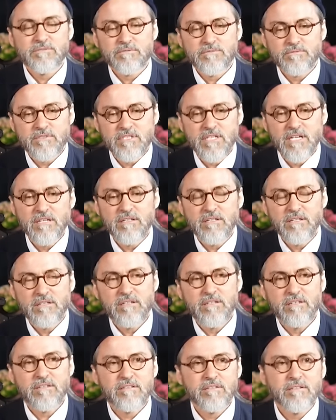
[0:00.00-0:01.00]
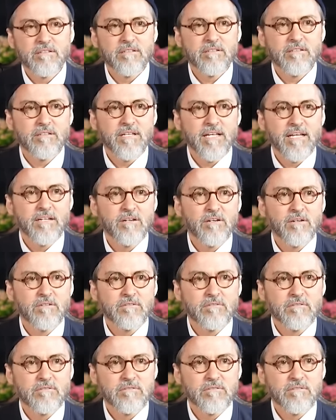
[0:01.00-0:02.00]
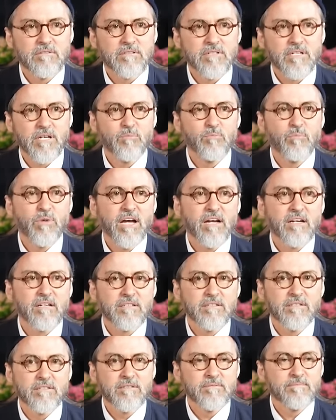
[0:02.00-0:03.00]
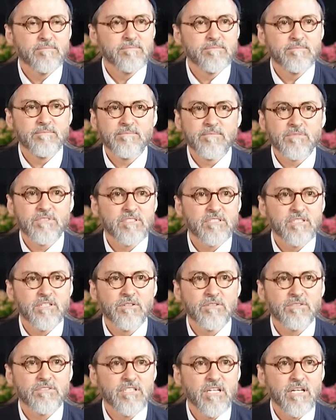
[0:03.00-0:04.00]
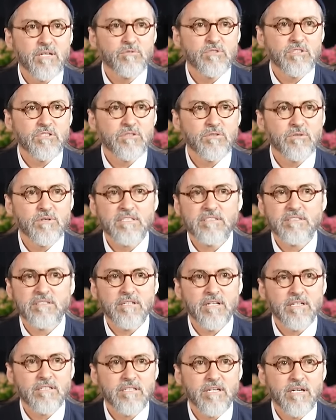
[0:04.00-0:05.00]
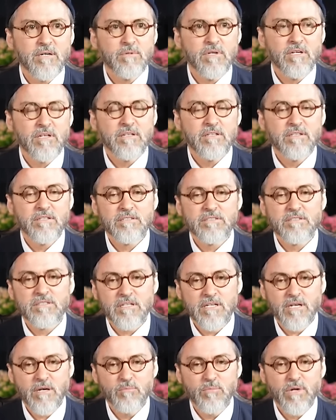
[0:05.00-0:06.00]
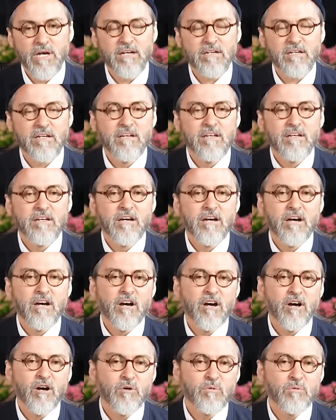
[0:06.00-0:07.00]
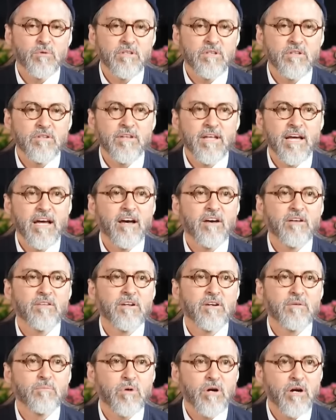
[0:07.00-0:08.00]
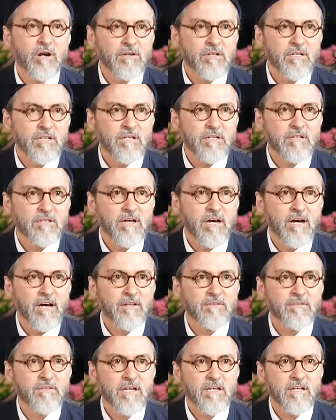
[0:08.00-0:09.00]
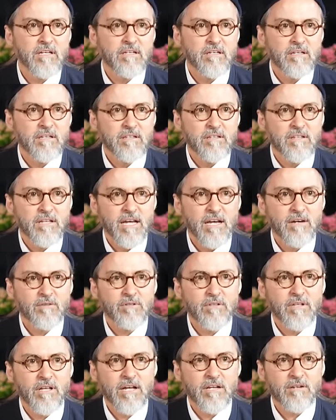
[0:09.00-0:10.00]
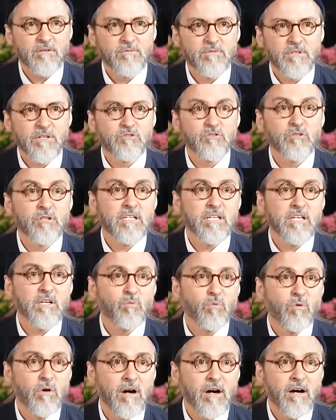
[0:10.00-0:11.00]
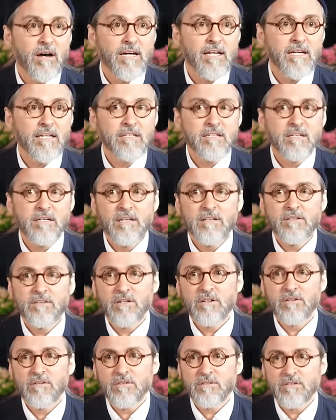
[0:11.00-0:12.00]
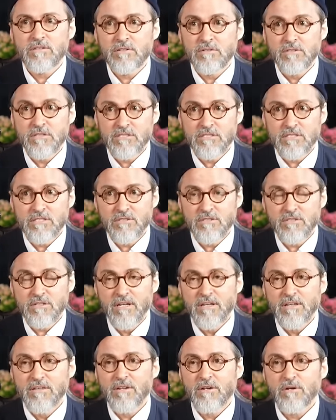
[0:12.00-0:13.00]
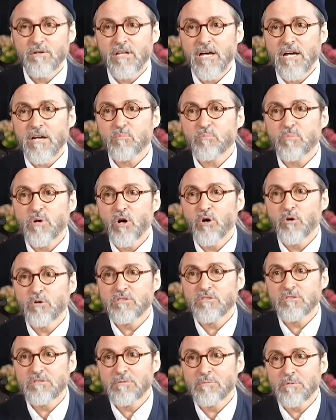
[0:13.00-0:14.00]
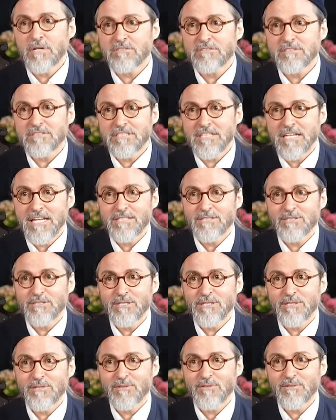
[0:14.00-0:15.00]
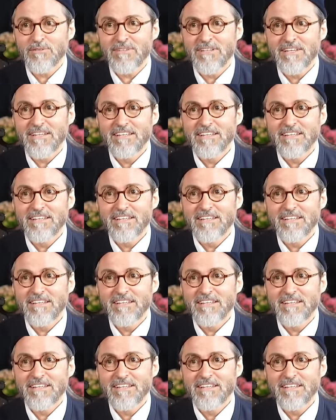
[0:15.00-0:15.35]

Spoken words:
Sent later, come back. Still same situation, not time yet. it's a comeback. Oh, now they're partying a lot. They have a lot of, they're drinking wine. They're listening to, there are a lot of poetry recitations,